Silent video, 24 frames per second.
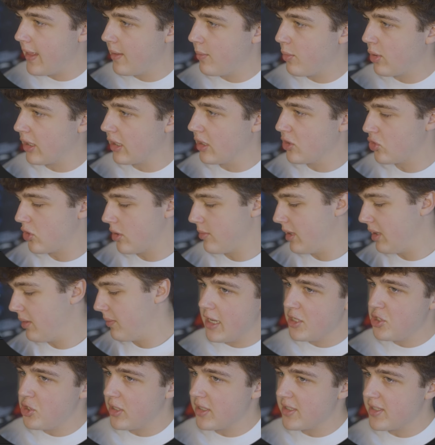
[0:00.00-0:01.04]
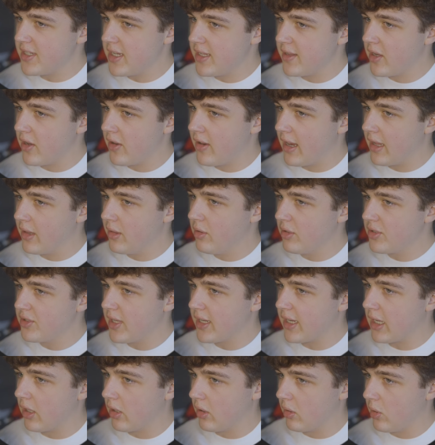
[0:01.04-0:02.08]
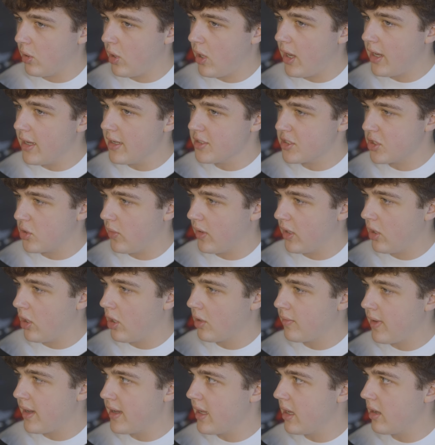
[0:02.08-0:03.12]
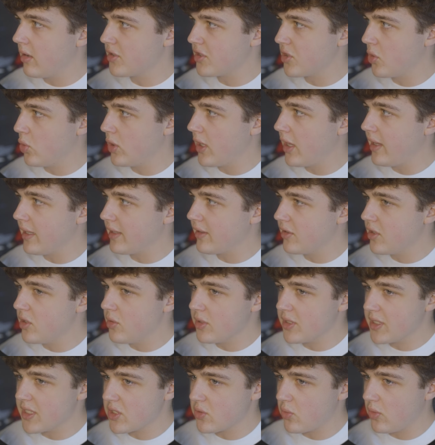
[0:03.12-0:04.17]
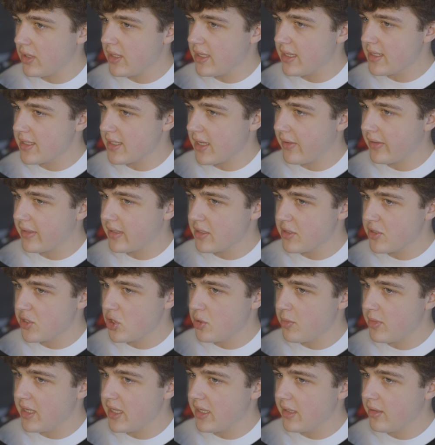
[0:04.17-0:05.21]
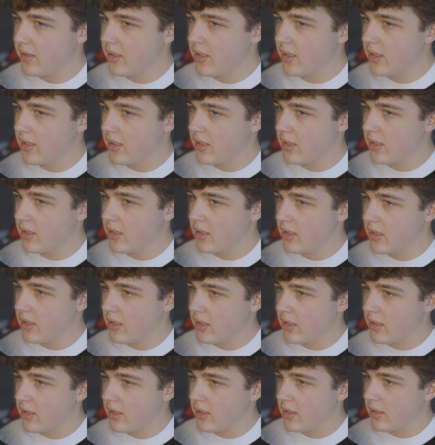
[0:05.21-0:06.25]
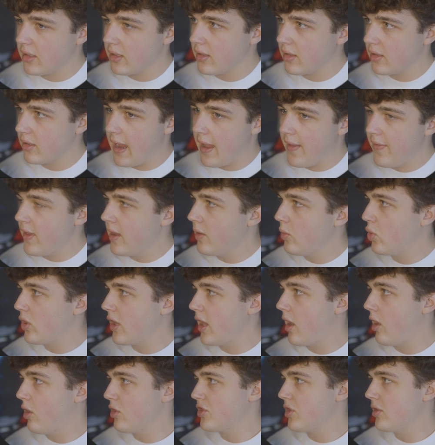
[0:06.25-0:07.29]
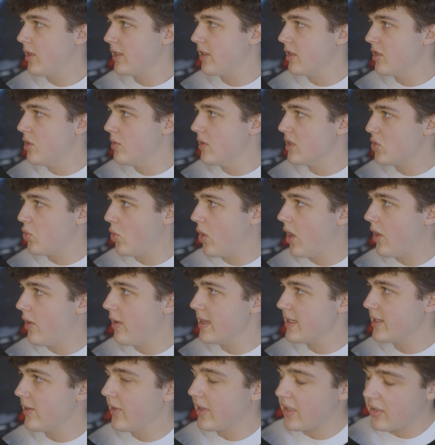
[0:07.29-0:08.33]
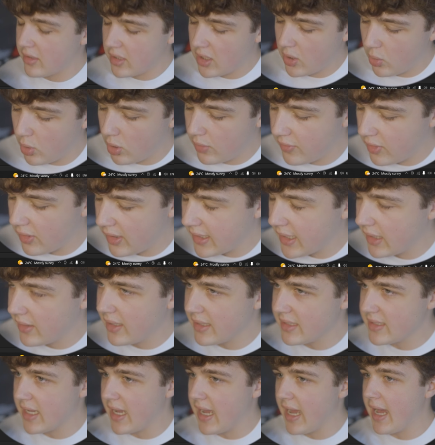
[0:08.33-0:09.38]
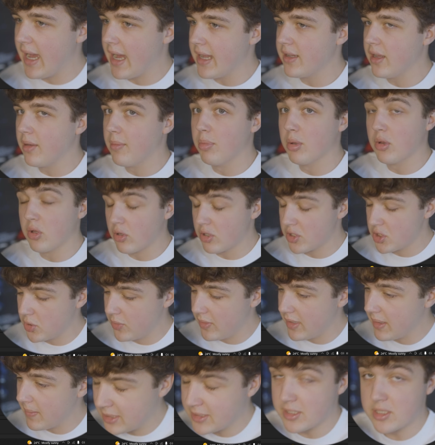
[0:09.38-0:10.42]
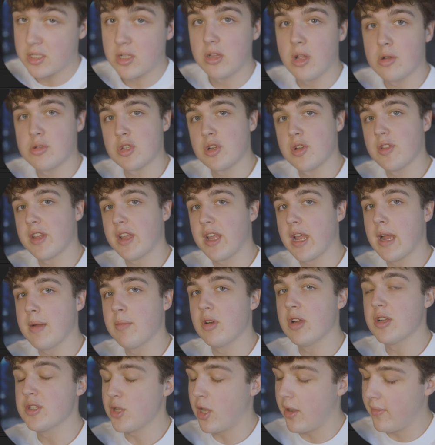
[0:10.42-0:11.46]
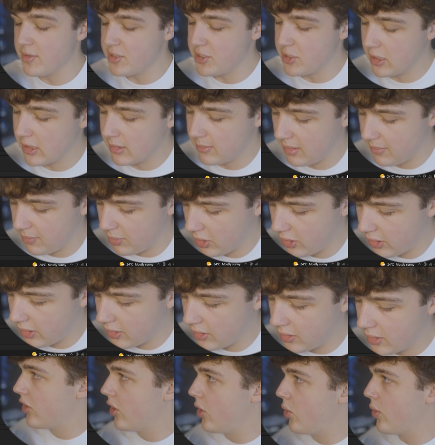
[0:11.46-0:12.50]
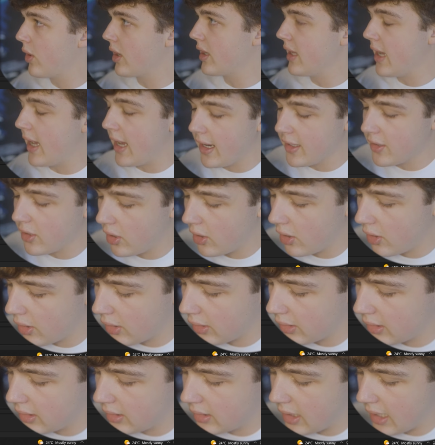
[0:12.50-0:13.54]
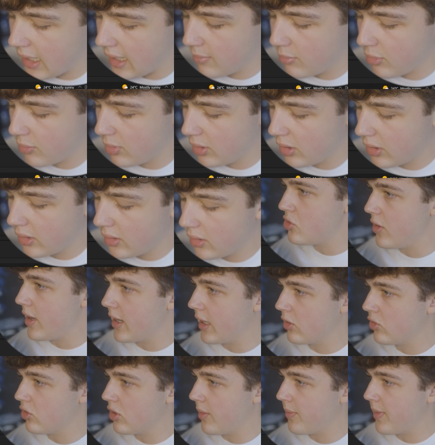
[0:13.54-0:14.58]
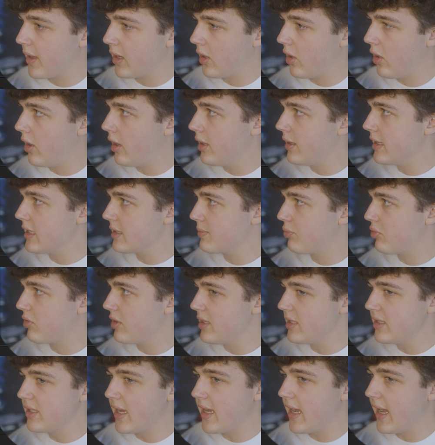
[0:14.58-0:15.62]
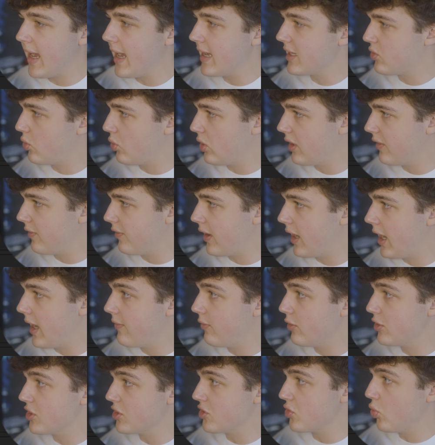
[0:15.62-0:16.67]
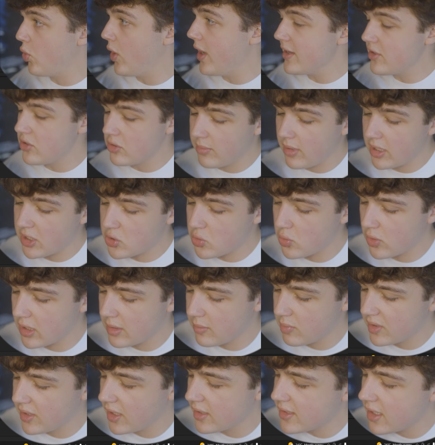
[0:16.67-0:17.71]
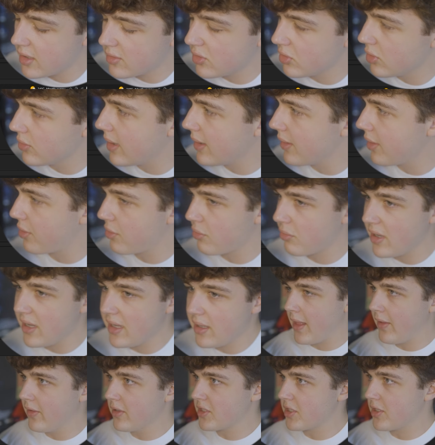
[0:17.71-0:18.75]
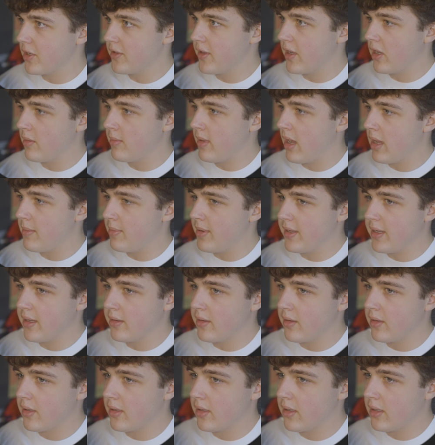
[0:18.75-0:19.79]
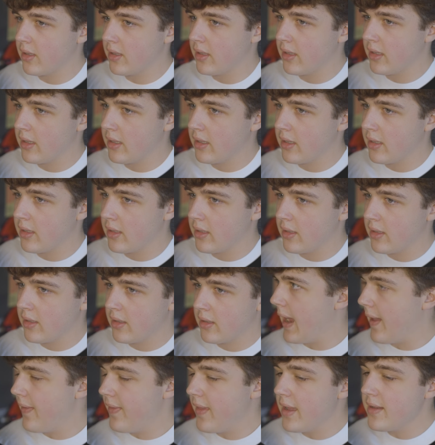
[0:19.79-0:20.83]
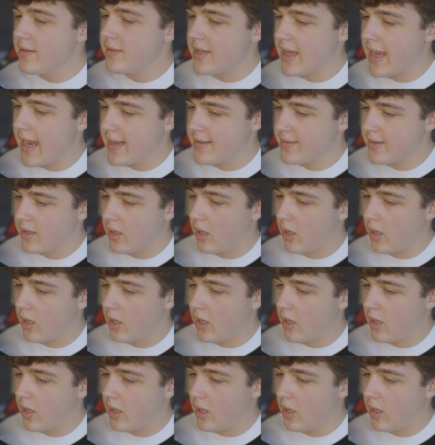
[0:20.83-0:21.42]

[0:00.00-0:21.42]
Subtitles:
then we're going to trim it. As you can see there, it looks like a lot is going on right now. So what I like to do with this one is I like to zoom it in. And then what I also like to do as well is I like to go over and I like to add a blur to it because it's closer to the camera. It's obviously going to be blurred. So we're going to add our camera blur, drag and drop that on. It's preset at 25, which is way too much. We're going to bring that down to around 3. That looks good there in my opinion. And then to end it